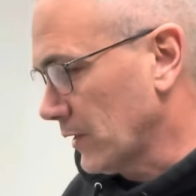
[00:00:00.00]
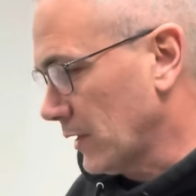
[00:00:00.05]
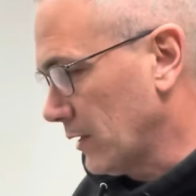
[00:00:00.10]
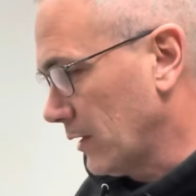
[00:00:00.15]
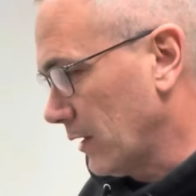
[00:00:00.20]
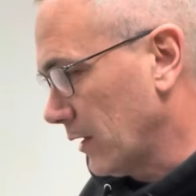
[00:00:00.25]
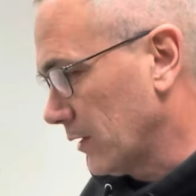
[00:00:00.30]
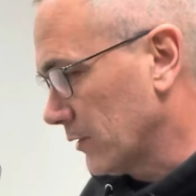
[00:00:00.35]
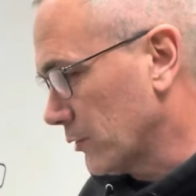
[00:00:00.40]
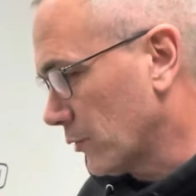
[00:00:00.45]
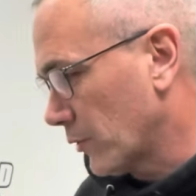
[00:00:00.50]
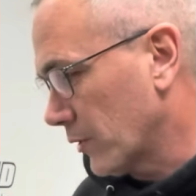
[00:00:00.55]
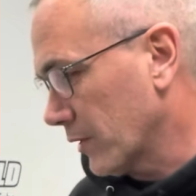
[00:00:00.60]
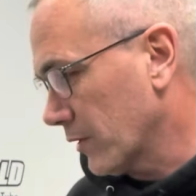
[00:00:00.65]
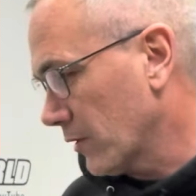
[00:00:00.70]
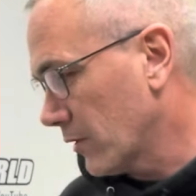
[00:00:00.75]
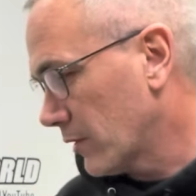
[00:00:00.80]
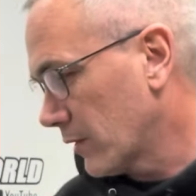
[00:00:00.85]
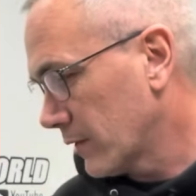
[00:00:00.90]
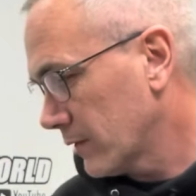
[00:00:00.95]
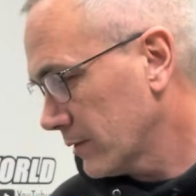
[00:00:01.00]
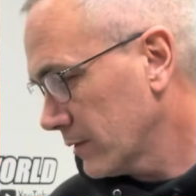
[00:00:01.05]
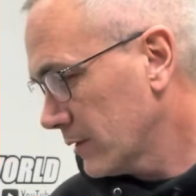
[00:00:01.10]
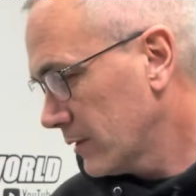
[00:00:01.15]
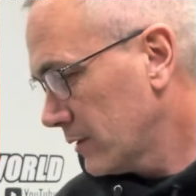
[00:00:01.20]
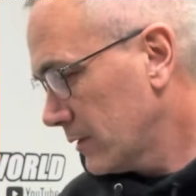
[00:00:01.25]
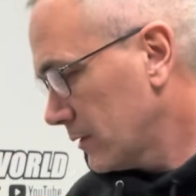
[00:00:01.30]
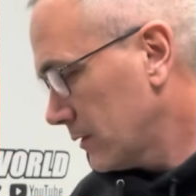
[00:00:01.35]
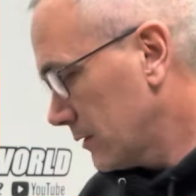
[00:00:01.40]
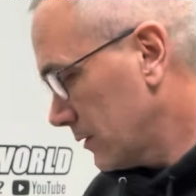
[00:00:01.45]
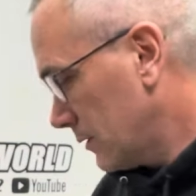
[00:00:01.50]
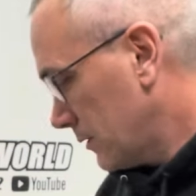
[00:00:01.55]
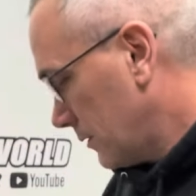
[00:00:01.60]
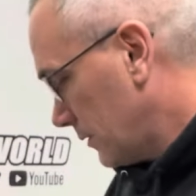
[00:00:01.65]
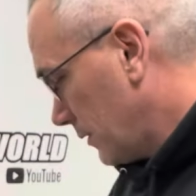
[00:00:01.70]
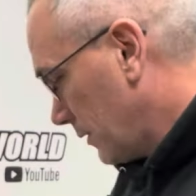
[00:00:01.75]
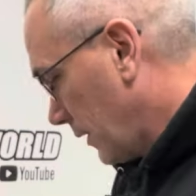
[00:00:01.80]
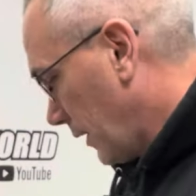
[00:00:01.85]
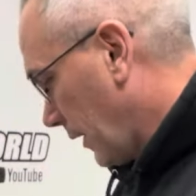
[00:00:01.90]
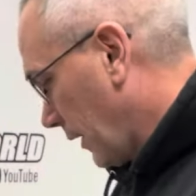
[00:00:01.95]
a touring car,
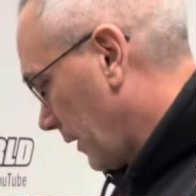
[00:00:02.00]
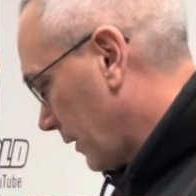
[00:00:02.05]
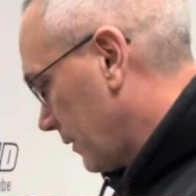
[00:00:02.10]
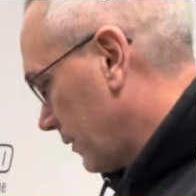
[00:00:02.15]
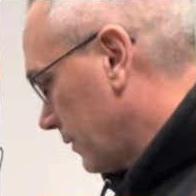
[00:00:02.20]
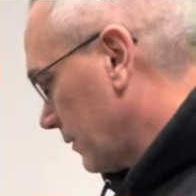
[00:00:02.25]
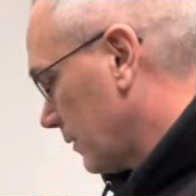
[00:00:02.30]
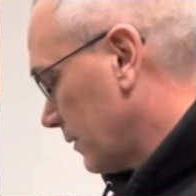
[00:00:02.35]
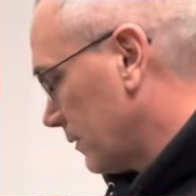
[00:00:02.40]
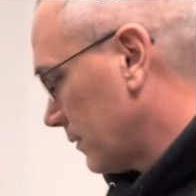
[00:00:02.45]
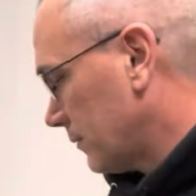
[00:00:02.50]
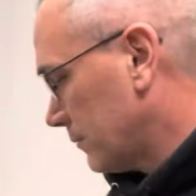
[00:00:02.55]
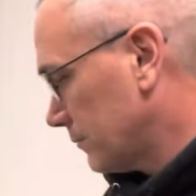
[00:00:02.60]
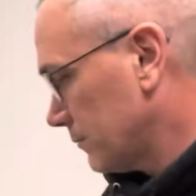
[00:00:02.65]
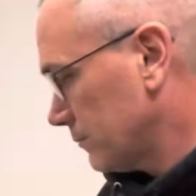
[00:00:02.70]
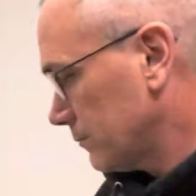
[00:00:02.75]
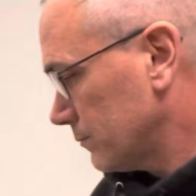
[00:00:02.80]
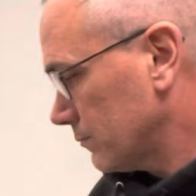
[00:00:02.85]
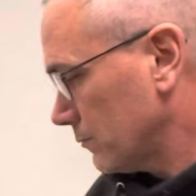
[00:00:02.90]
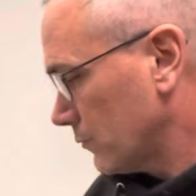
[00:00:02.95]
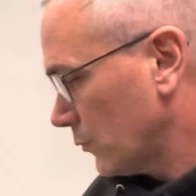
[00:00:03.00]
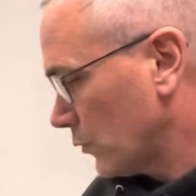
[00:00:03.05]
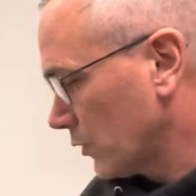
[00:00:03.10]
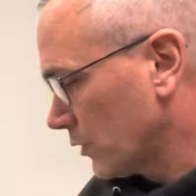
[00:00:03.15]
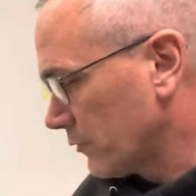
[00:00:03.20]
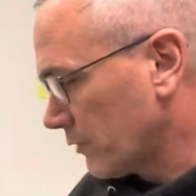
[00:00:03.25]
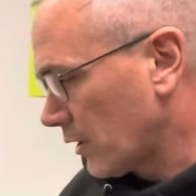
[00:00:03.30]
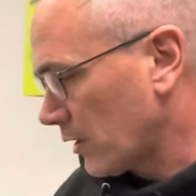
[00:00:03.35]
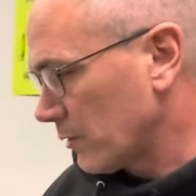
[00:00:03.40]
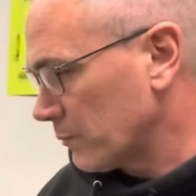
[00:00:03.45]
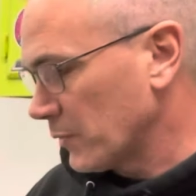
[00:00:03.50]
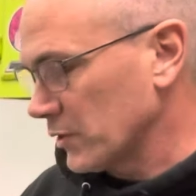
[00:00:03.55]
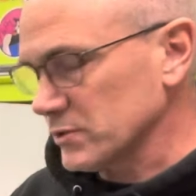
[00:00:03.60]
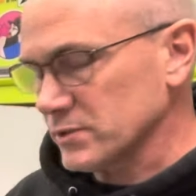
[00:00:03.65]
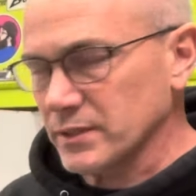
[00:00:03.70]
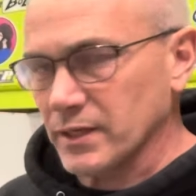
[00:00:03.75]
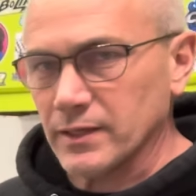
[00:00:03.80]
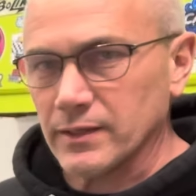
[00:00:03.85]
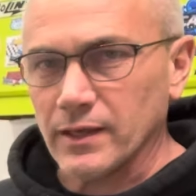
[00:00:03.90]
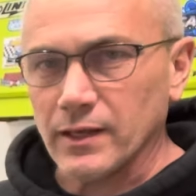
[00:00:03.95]
and one of our most
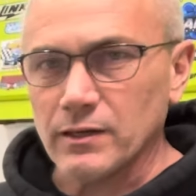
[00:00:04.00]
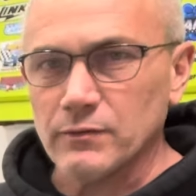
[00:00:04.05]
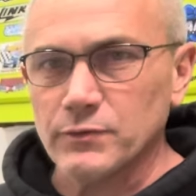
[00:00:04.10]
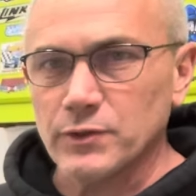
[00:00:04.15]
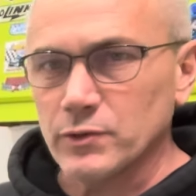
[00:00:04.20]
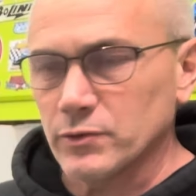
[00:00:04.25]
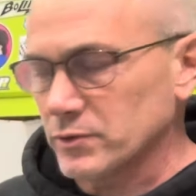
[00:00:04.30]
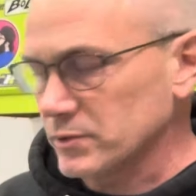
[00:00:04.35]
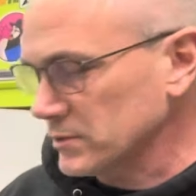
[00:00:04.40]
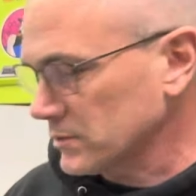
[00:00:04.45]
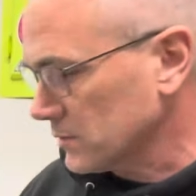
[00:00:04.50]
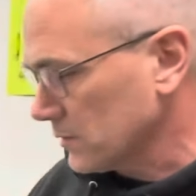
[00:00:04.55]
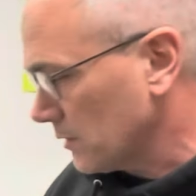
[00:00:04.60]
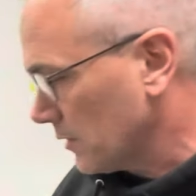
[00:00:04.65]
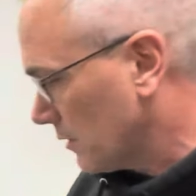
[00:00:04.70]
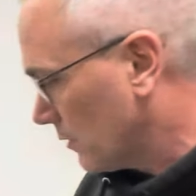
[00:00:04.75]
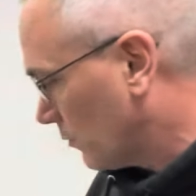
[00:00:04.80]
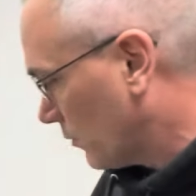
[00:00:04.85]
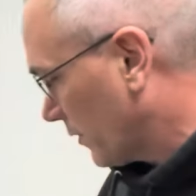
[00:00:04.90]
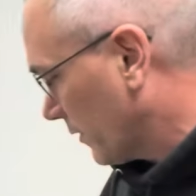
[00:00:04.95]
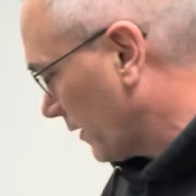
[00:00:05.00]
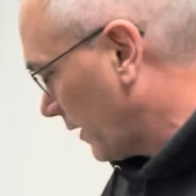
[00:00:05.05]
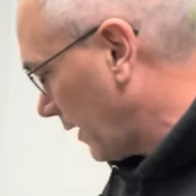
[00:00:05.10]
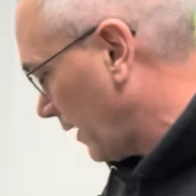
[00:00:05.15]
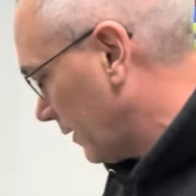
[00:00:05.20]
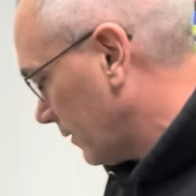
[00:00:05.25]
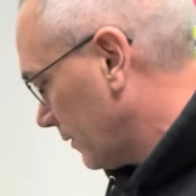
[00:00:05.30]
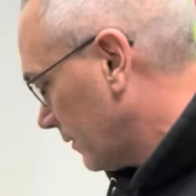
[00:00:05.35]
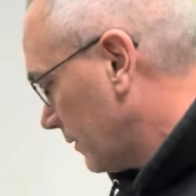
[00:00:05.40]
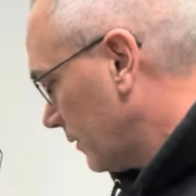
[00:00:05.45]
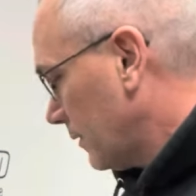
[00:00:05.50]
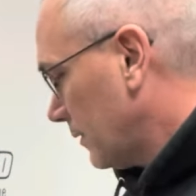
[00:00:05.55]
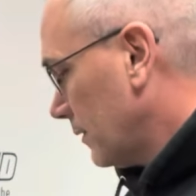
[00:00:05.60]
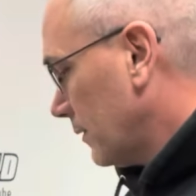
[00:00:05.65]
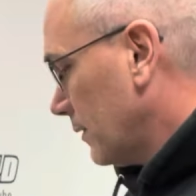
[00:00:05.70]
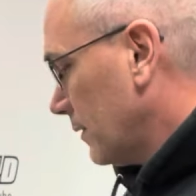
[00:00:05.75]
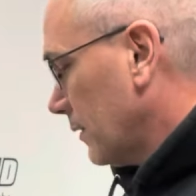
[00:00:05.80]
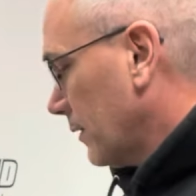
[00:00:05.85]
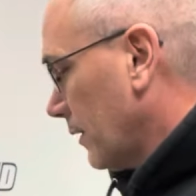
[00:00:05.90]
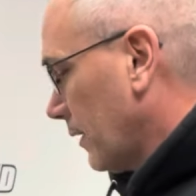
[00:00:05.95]
dedicated viewers won that,
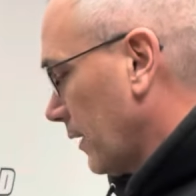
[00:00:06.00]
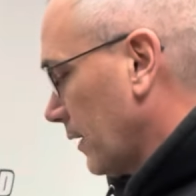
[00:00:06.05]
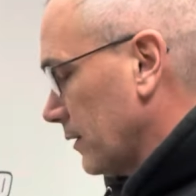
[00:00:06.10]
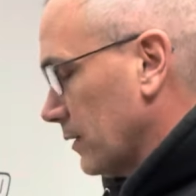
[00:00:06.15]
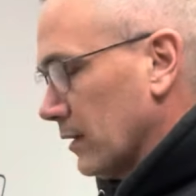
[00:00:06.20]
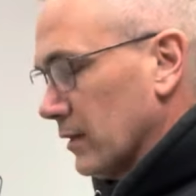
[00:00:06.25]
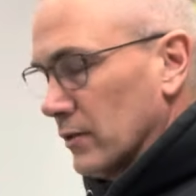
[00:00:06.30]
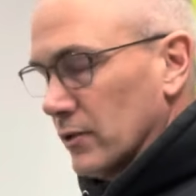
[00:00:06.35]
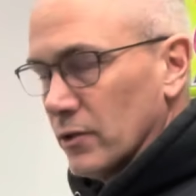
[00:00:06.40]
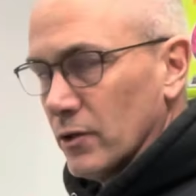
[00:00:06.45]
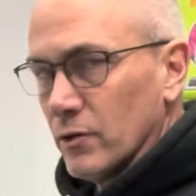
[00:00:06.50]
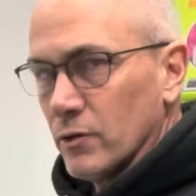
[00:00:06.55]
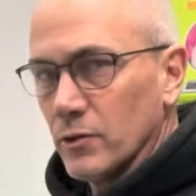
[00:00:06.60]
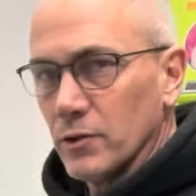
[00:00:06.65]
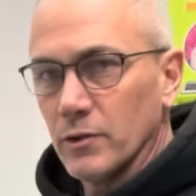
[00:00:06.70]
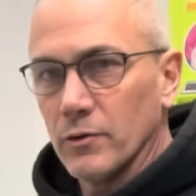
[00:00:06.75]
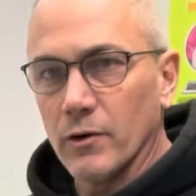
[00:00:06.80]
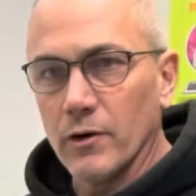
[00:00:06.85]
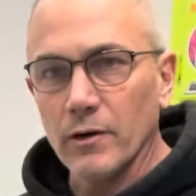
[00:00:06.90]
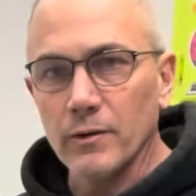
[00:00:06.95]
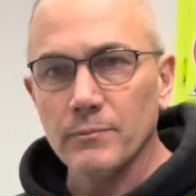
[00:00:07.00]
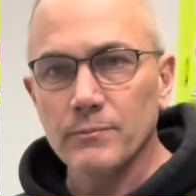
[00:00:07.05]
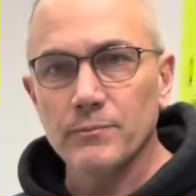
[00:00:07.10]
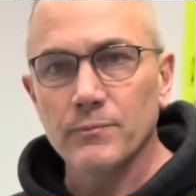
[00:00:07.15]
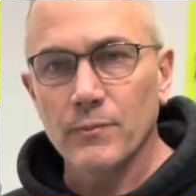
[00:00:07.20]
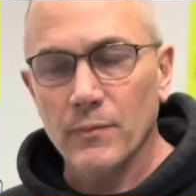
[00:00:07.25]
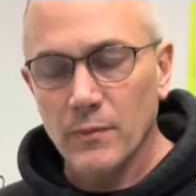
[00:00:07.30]
and you know who you are.